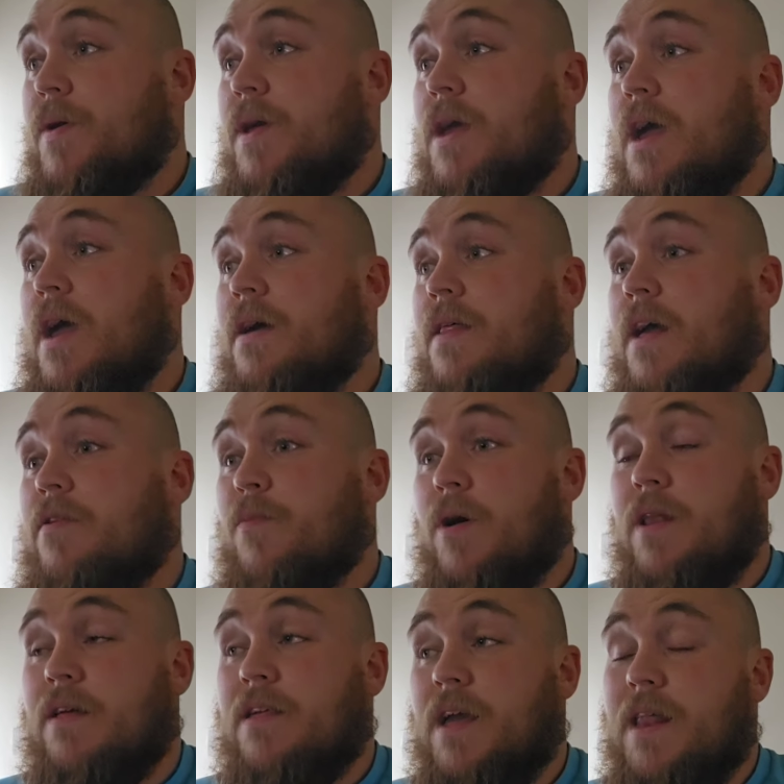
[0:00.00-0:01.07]
but yeah, that's
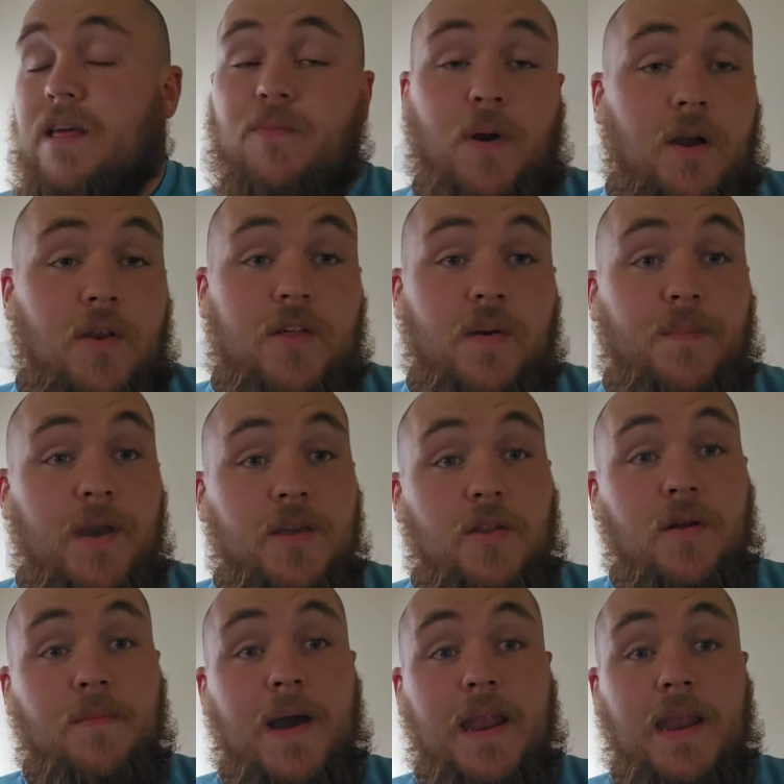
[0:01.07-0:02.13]
my honest
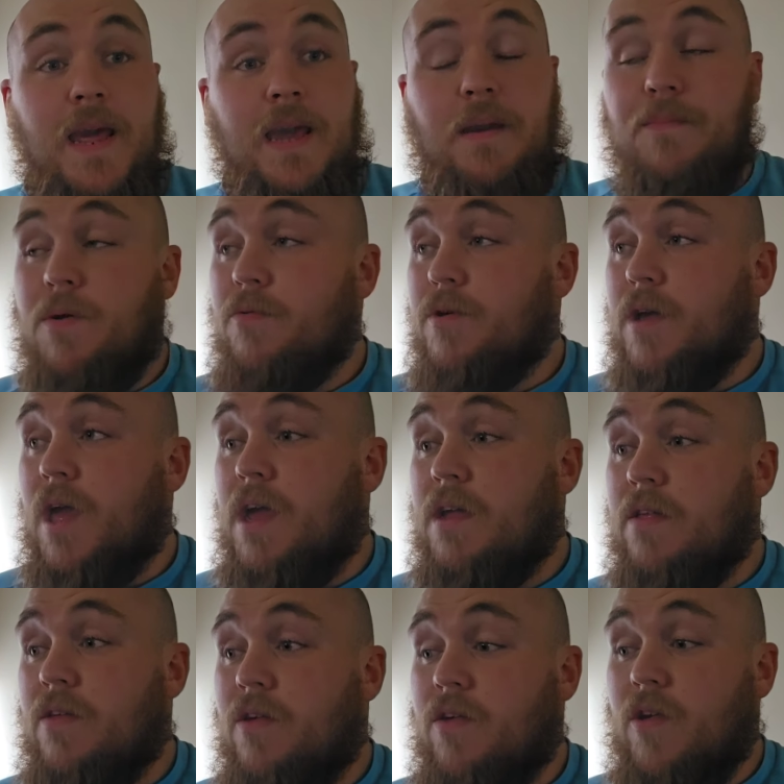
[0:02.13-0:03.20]
opinion on Matt Legg and Milton
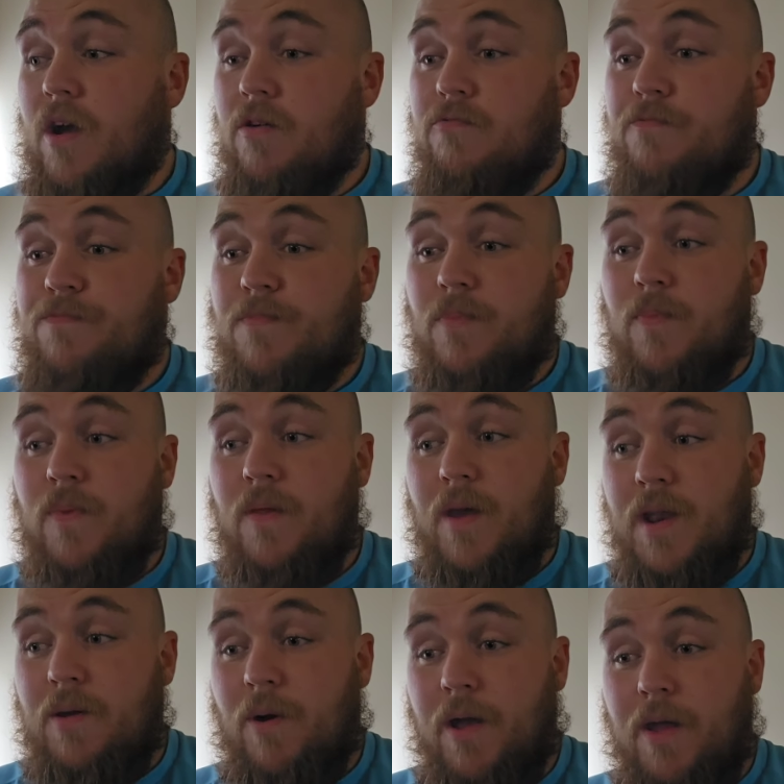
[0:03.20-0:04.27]
Keynes. So
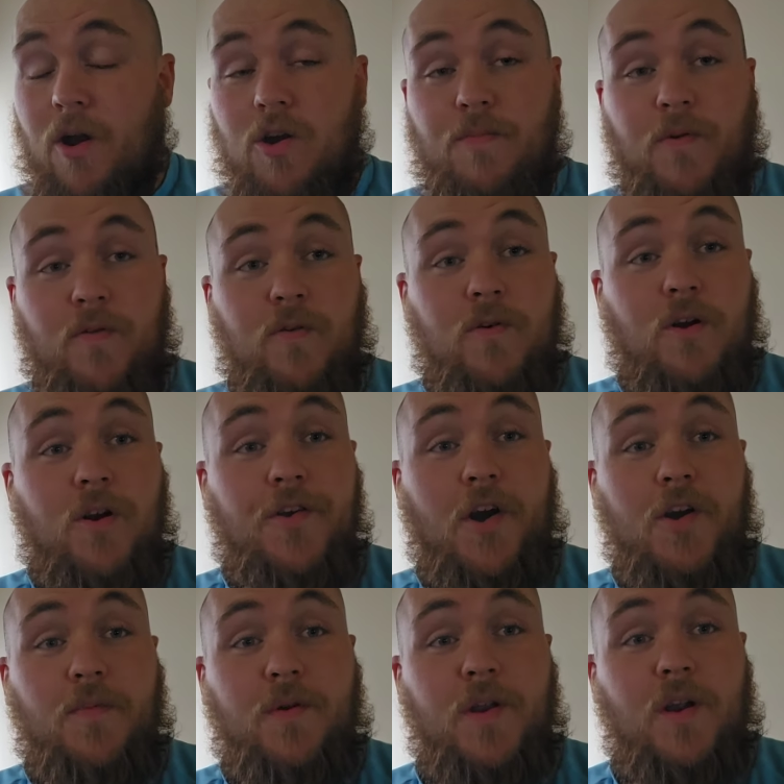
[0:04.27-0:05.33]
anyway, I hope you're all good.
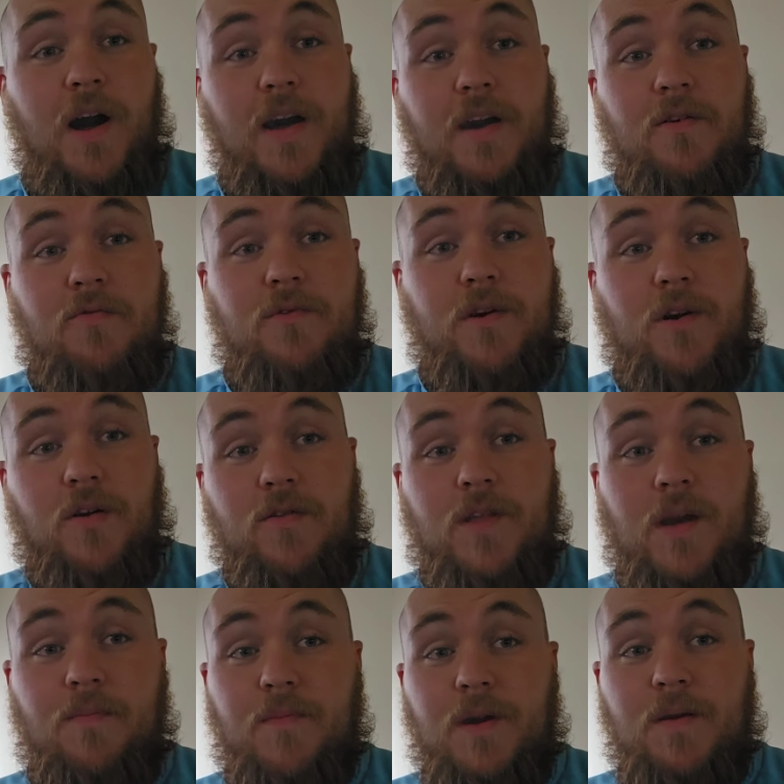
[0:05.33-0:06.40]
I hope you like all the
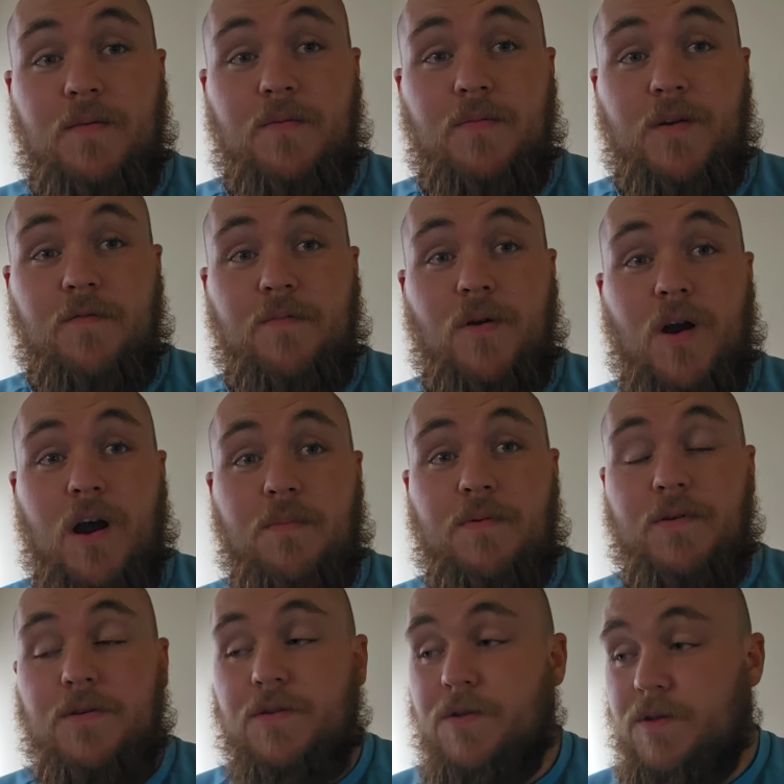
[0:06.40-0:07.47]
content we've put
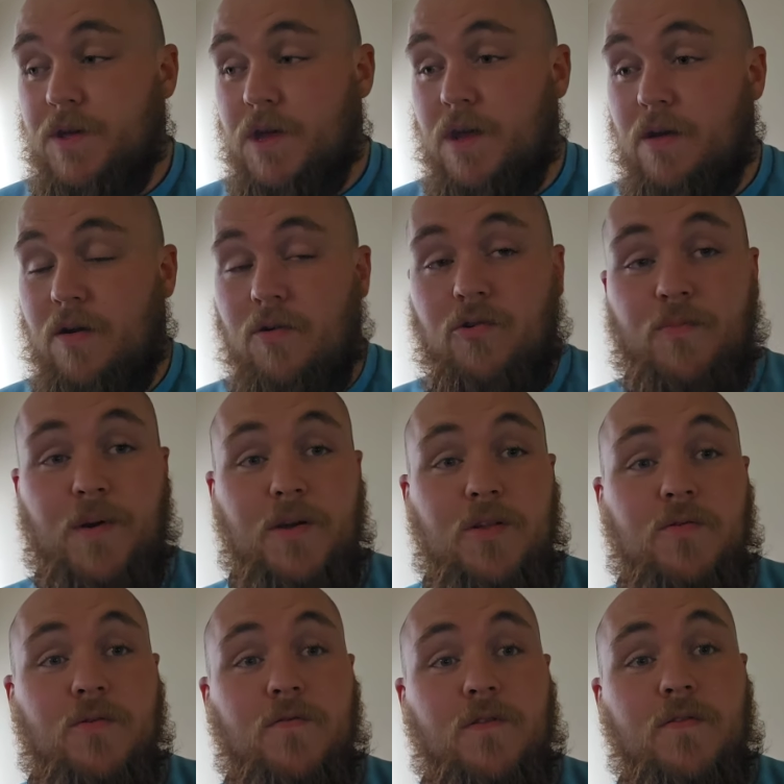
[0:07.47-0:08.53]
up. And yeah, I'll speak
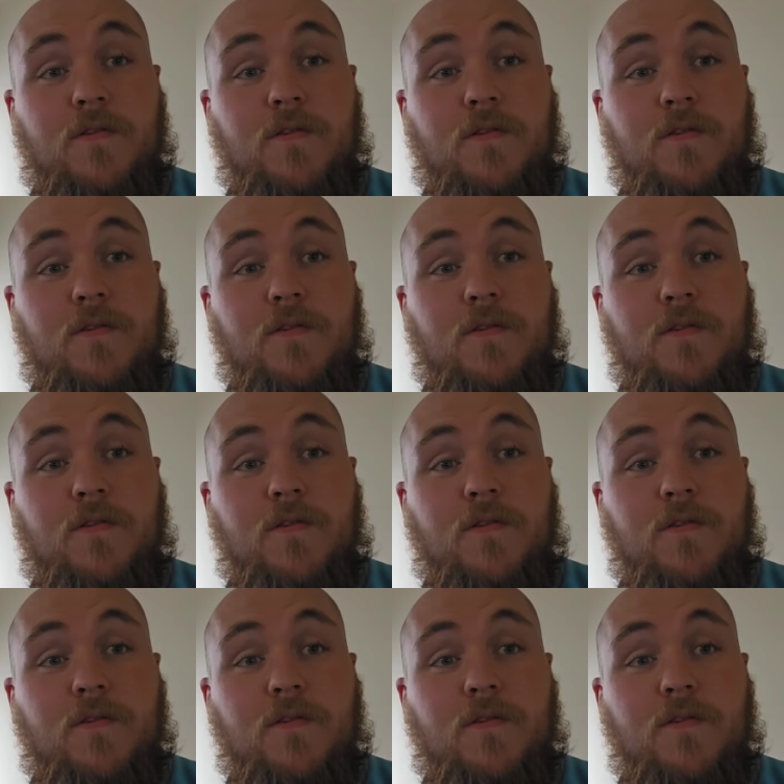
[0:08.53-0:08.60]
to you all